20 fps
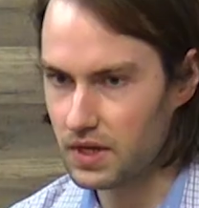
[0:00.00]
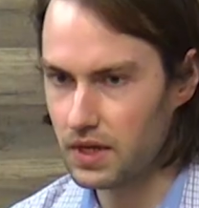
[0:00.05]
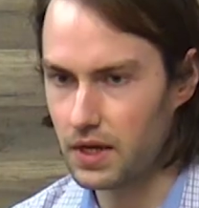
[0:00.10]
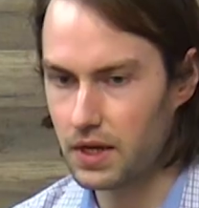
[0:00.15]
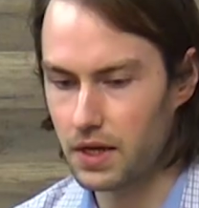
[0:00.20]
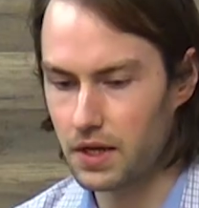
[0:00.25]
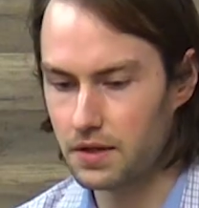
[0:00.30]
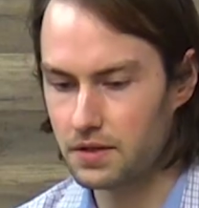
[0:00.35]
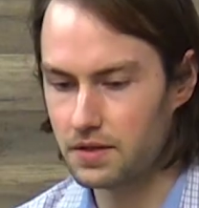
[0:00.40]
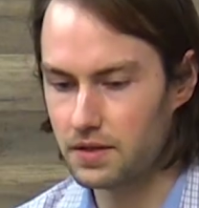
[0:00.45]

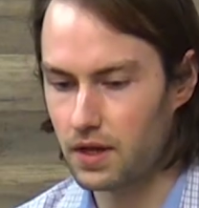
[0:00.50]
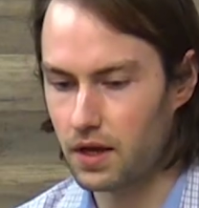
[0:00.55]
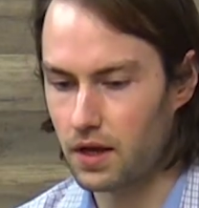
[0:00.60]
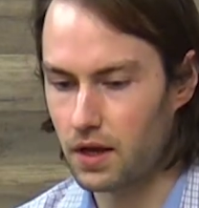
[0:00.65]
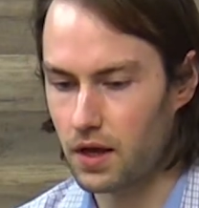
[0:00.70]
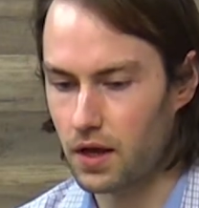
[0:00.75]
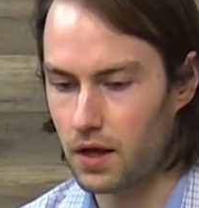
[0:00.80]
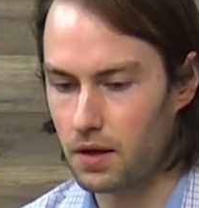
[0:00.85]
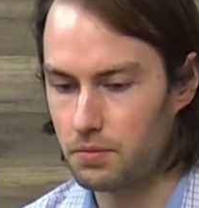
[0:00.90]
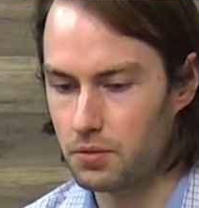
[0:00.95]
is
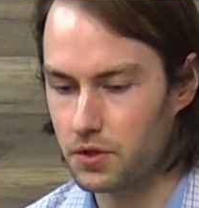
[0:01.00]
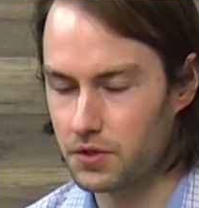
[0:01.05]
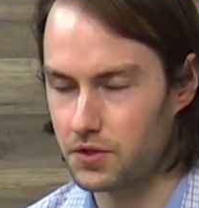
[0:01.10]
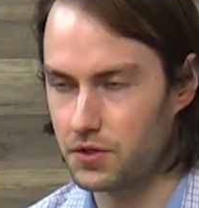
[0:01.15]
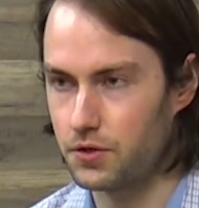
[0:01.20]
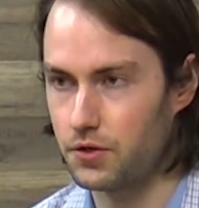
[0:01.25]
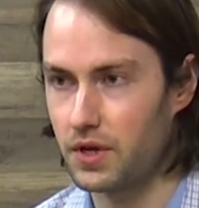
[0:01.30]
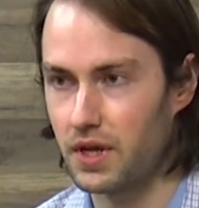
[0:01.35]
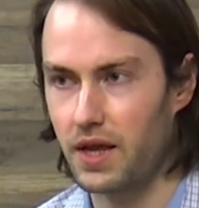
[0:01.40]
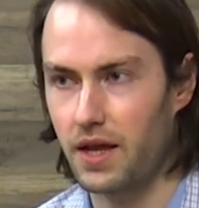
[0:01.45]

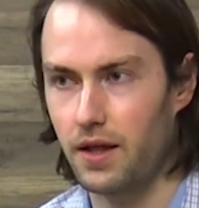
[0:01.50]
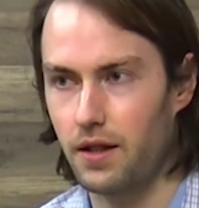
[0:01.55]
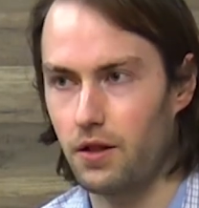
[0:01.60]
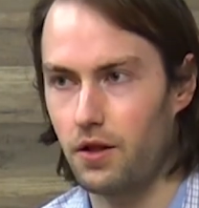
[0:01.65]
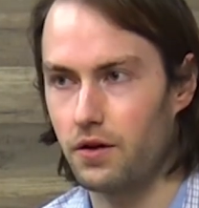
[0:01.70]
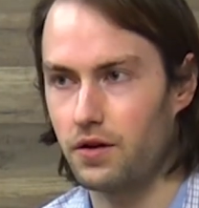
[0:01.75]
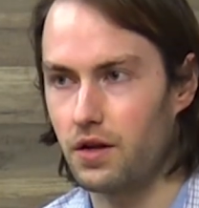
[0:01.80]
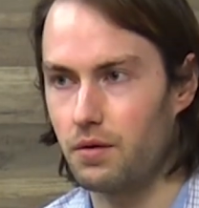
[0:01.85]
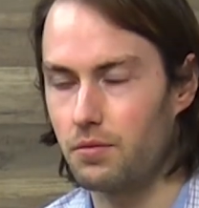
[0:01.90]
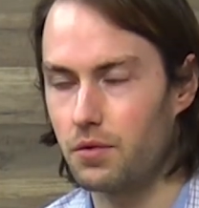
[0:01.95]
Buxtehude
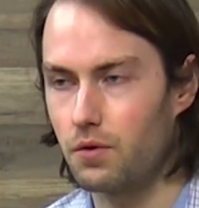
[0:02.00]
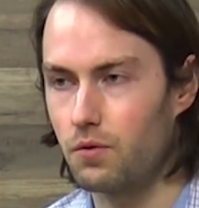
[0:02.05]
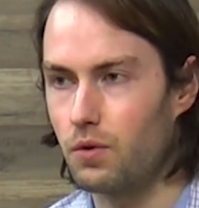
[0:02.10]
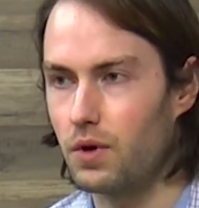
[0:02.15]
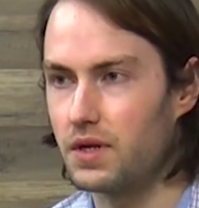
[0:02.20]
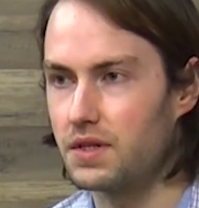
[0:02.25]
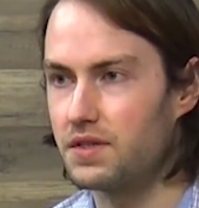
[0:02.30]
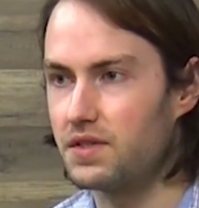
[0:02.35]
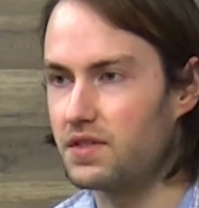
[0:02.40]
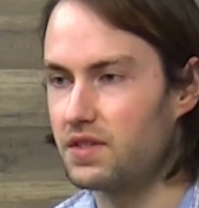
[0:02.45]
Catalog number
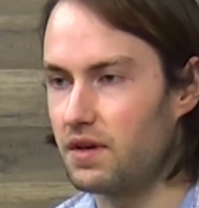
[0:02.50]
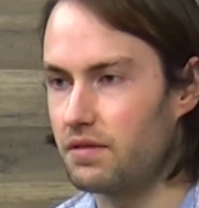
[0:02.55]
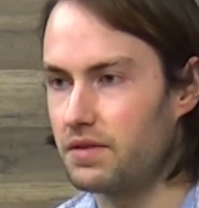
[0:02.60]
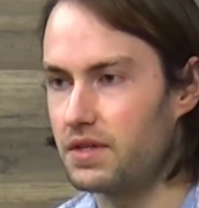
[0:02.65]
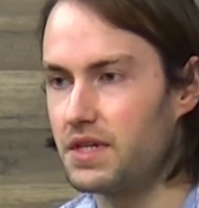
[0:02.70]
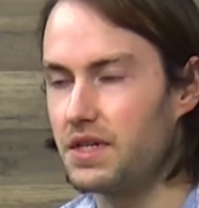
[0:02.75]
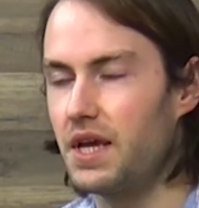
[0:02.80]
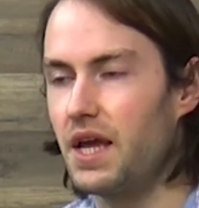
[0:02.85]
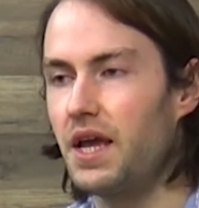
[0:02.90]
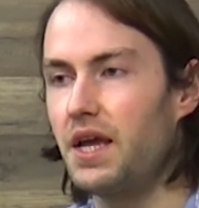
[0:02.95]

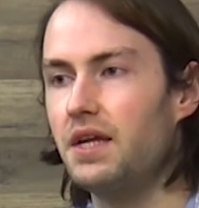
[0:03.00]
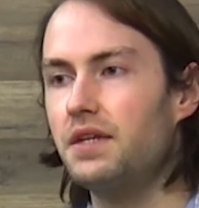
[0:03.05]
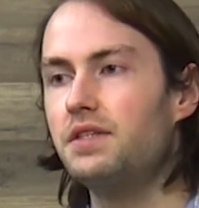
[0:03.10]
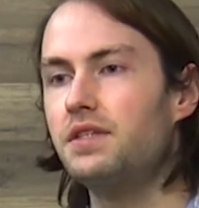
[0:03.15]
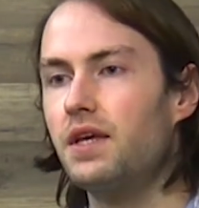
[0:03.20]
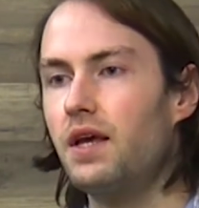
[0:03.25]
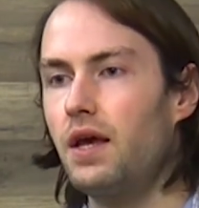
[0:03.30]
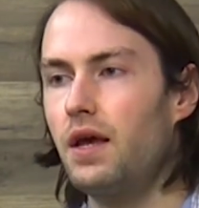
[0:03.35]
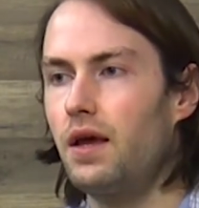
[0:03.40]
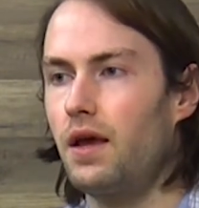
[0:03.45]
178,